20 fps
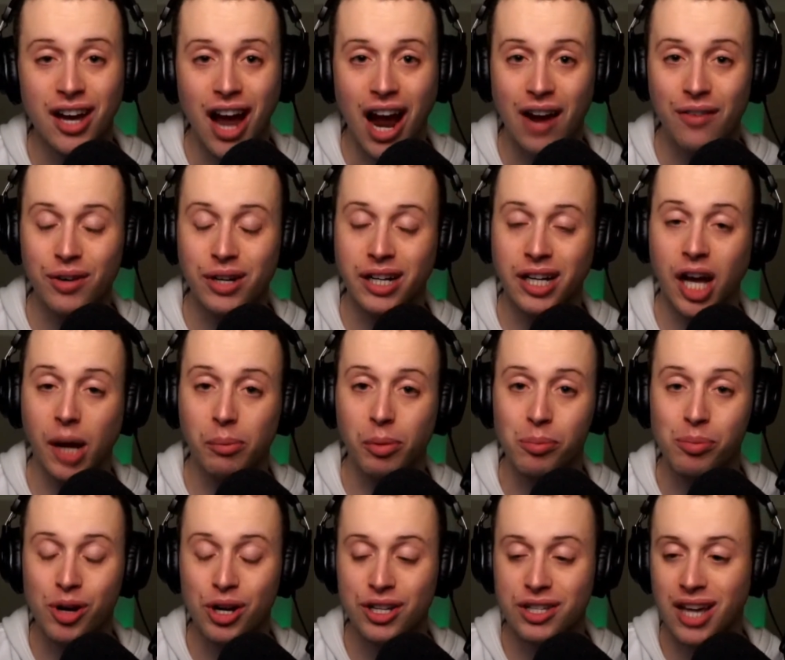I've written a couple
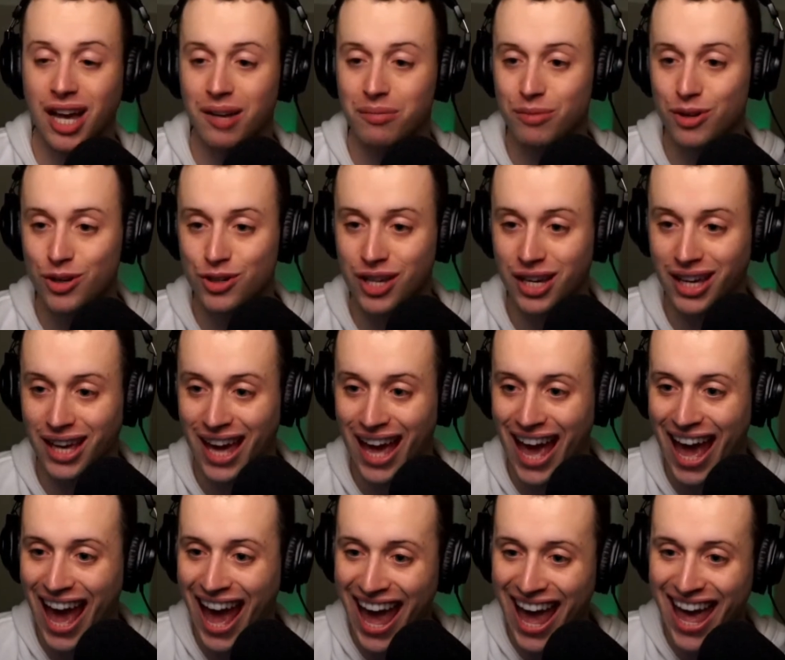books on music,
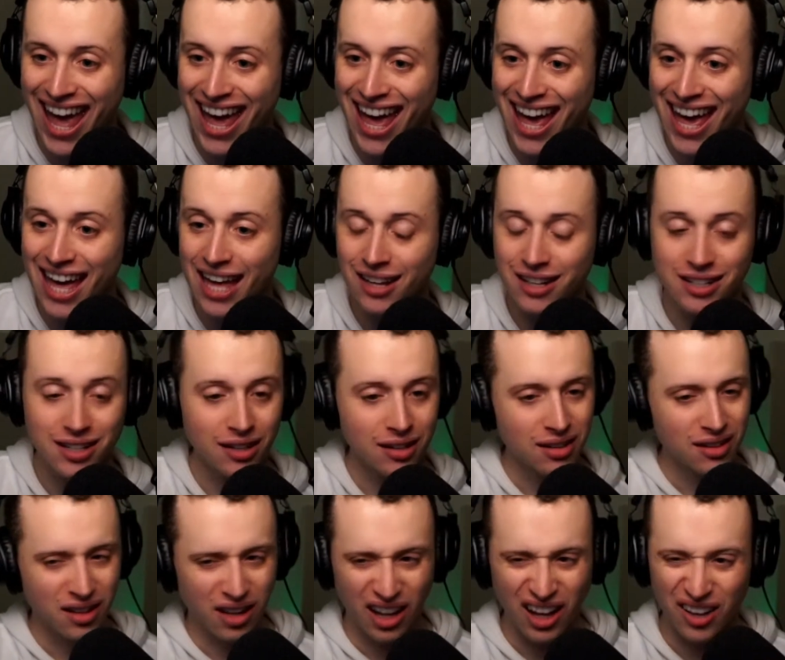and
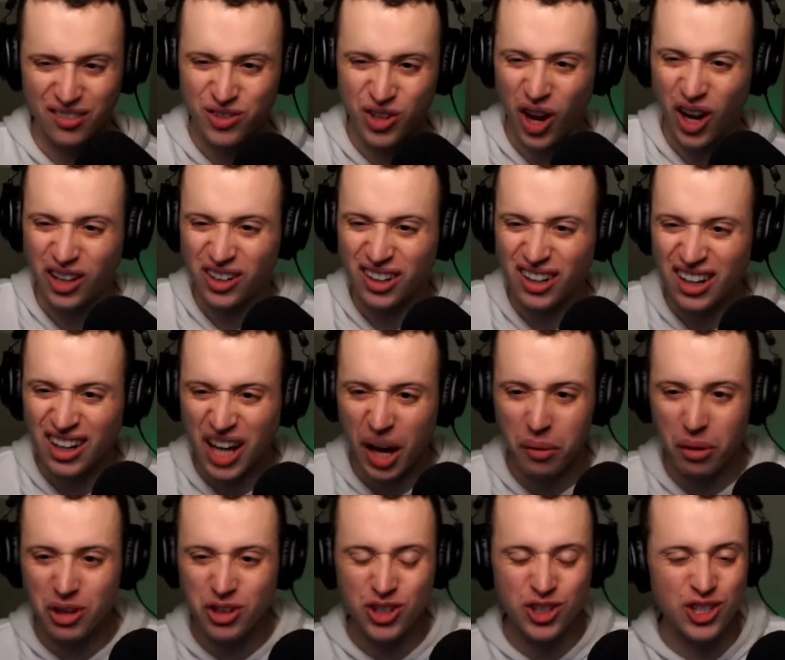I've taught a
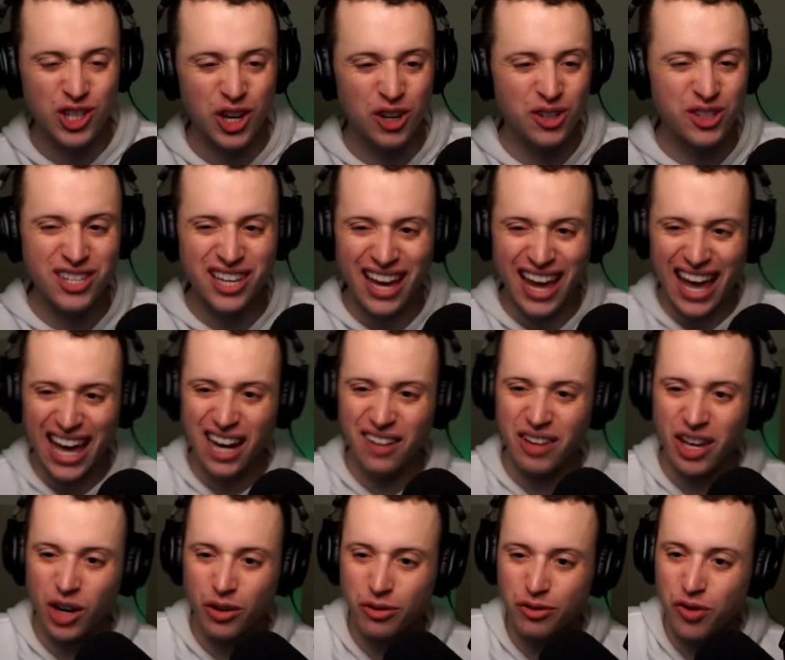couple hundred students, and I've
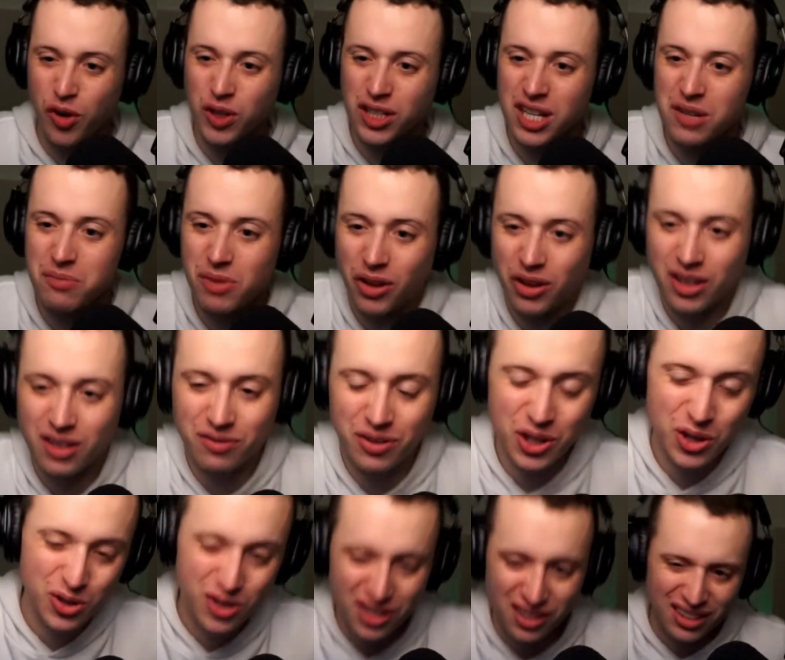got over 14 million
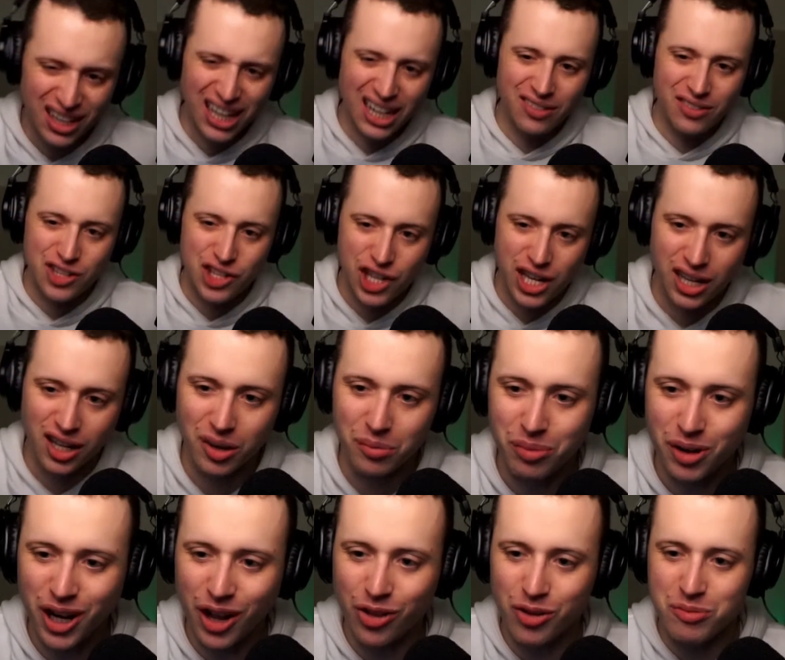views, not on this channel,
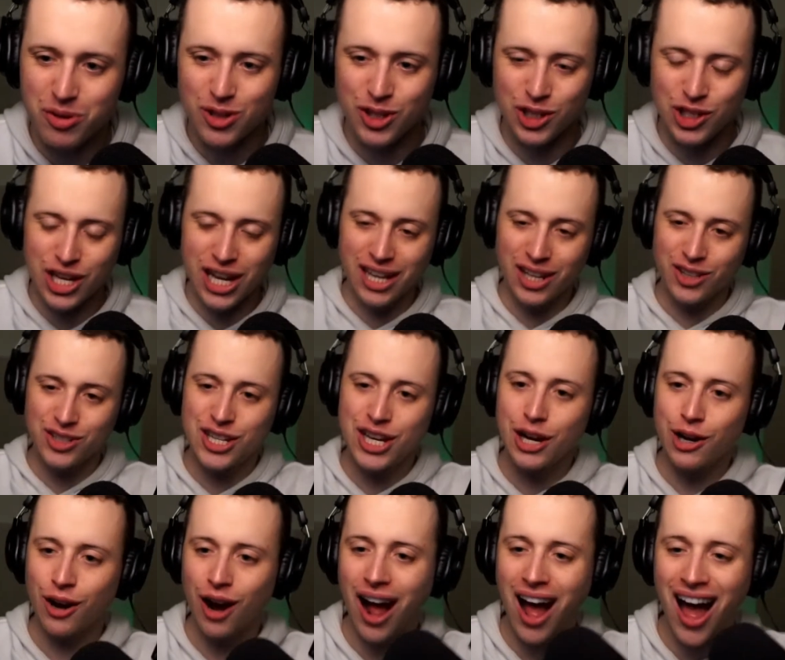but other music channels
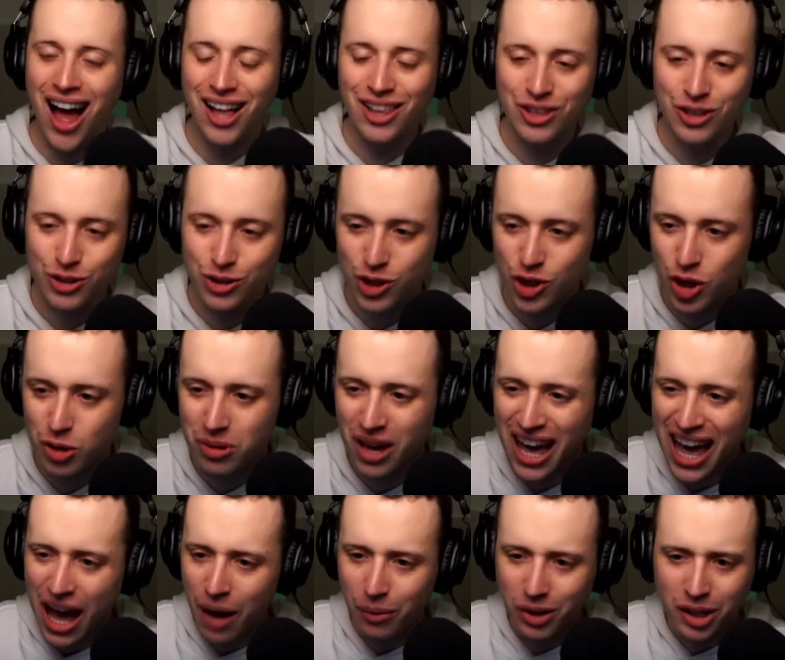here on YouTube.
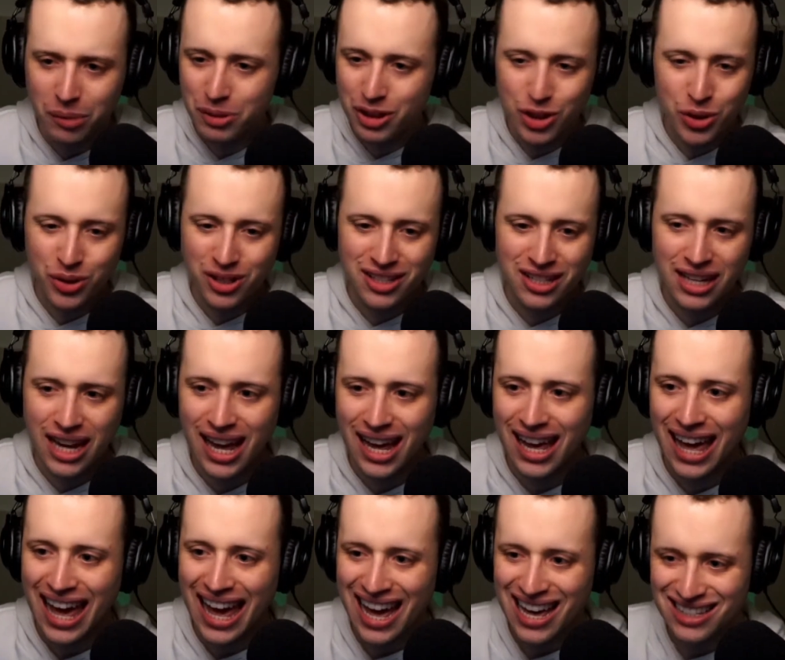And what I'll be doing today
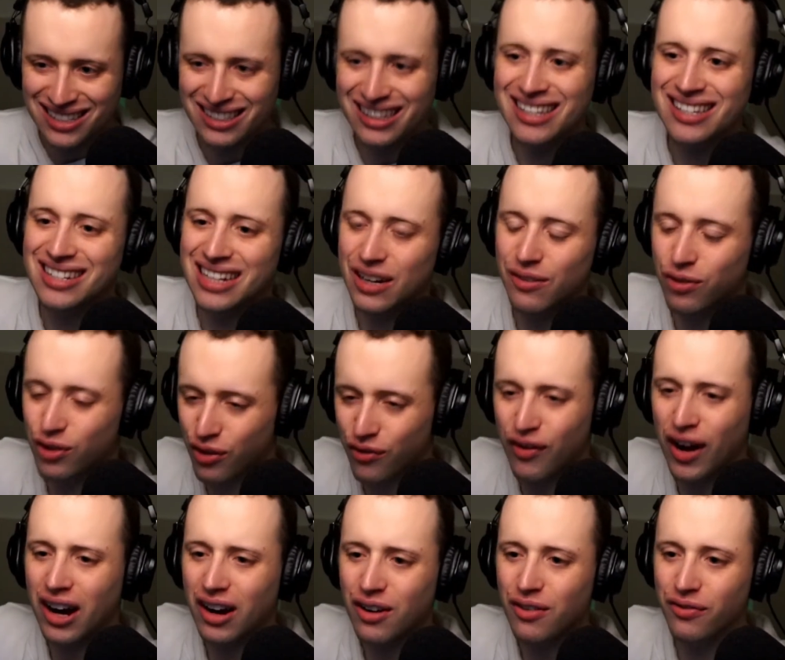is listening for the
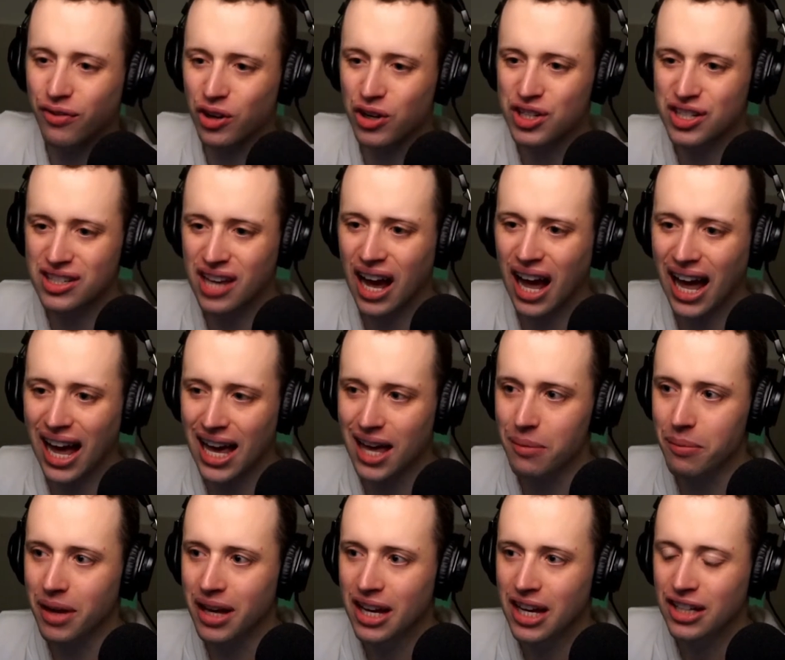very first
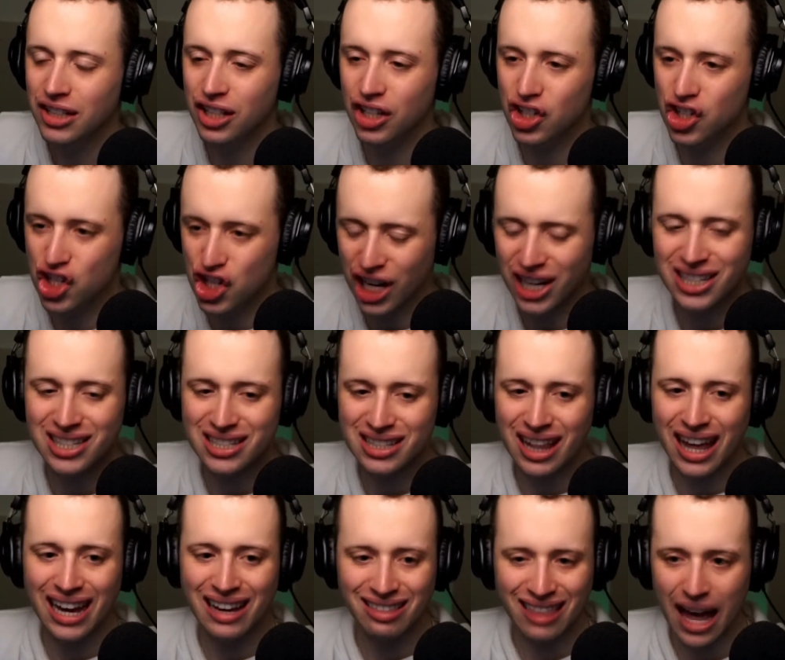time to Just
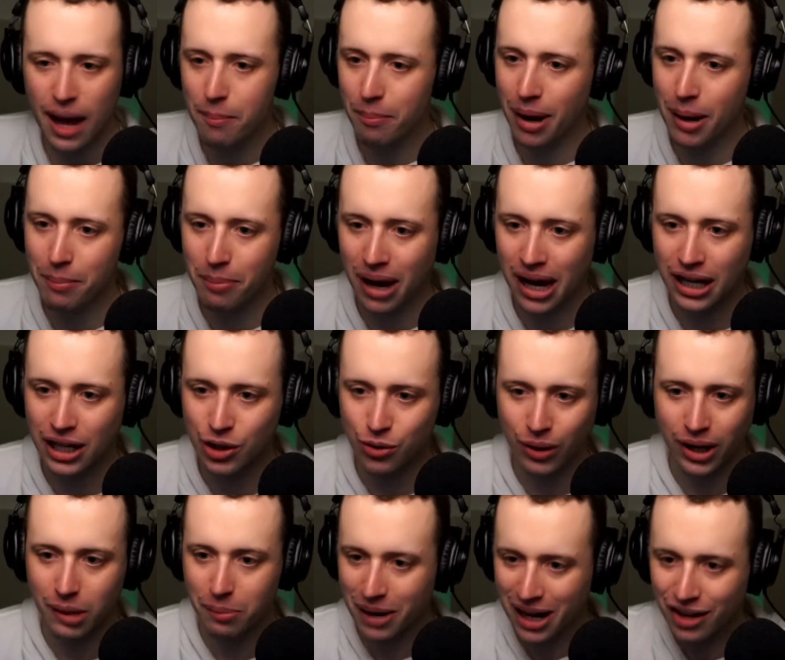Like That by Bonnie
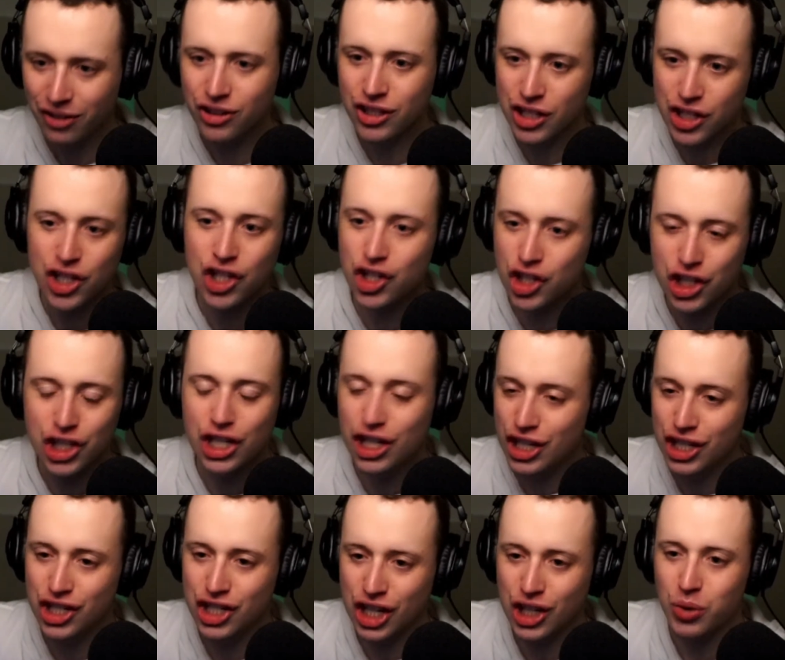Raitt. Apparently,
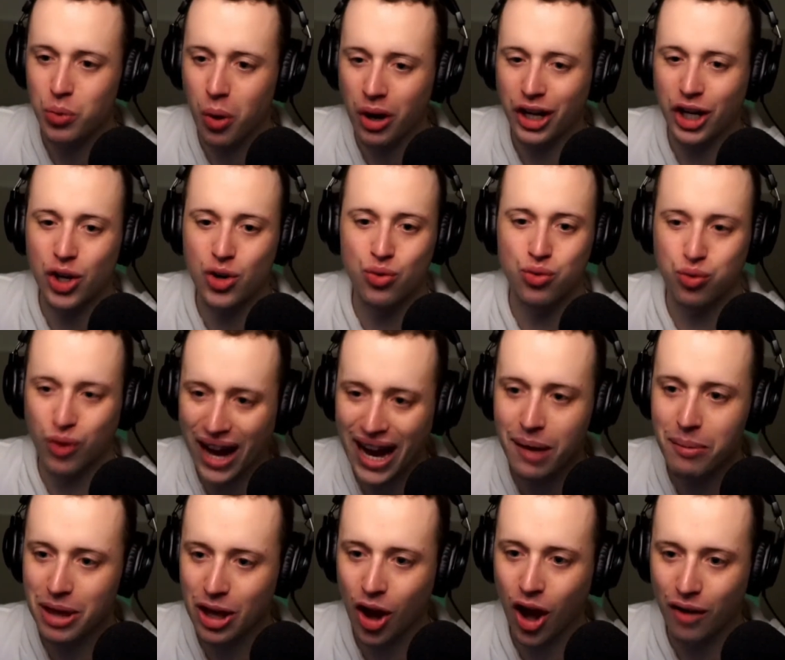she just won a
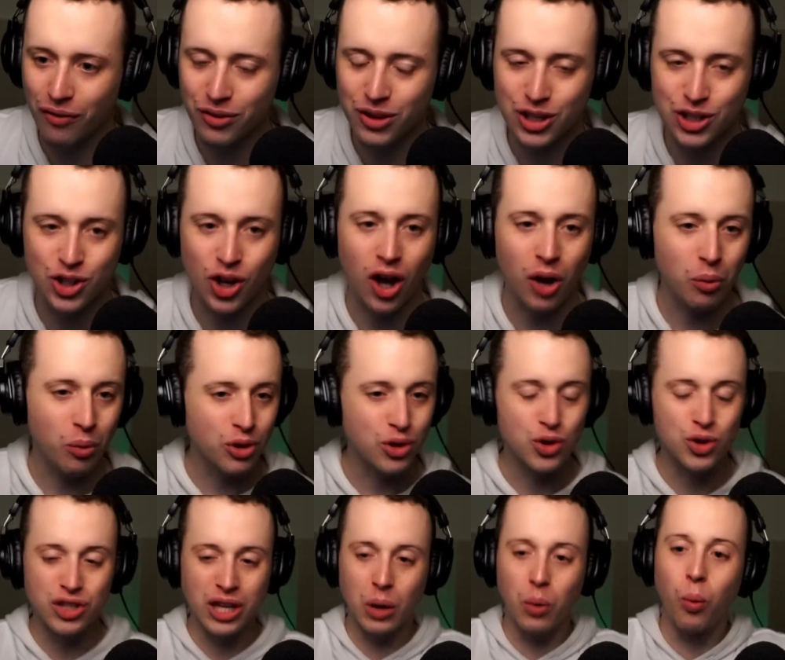Grammy off this song, which
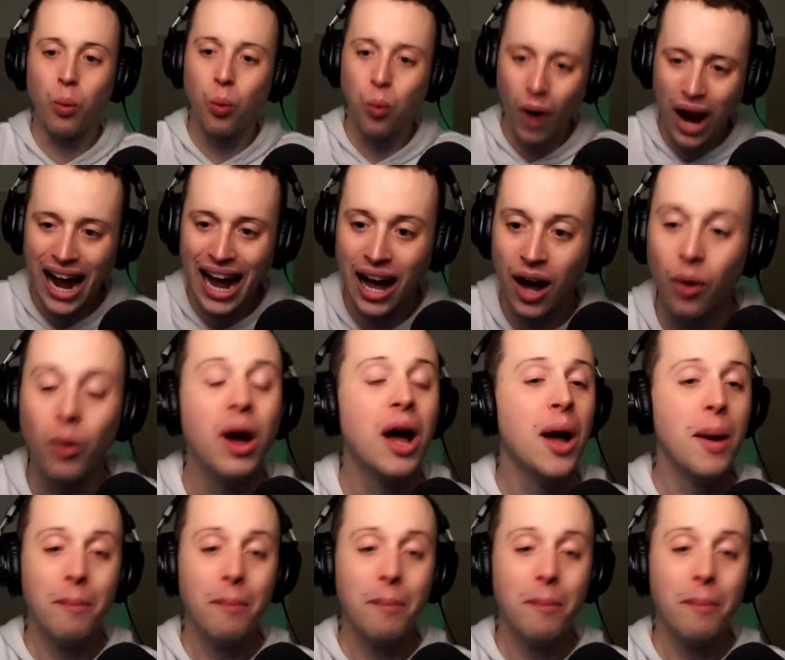was like, wow.